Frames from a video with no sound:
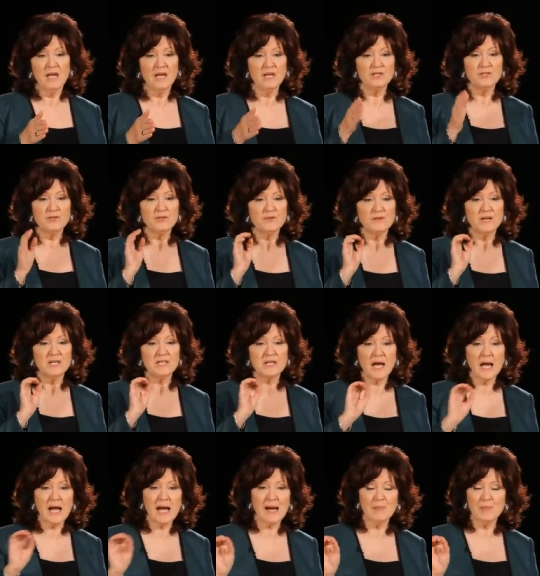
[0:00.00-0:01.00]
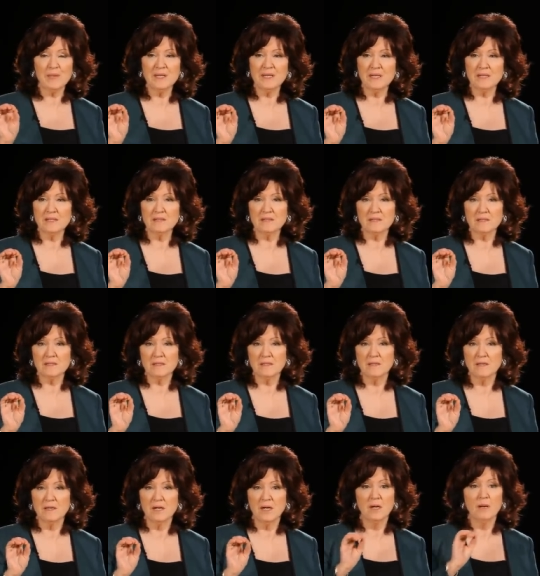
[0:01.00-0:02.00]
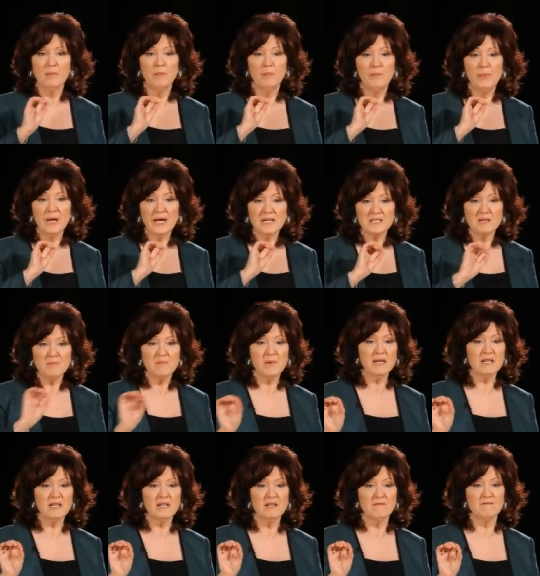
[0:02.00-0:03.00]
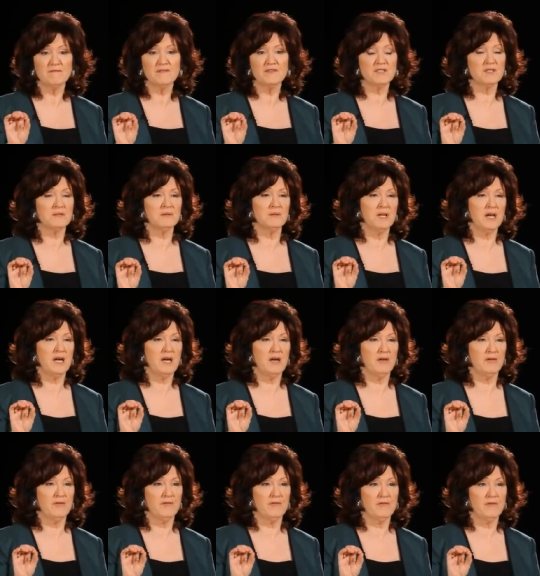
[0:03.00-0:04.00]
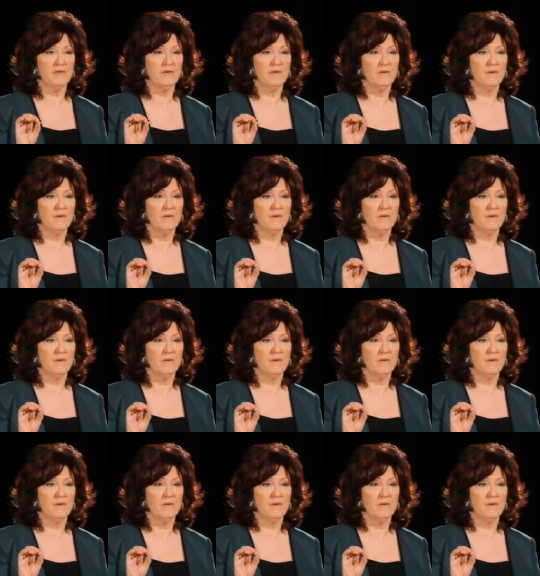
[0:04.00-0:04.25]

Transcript: into greater happiness, better mental and physical health,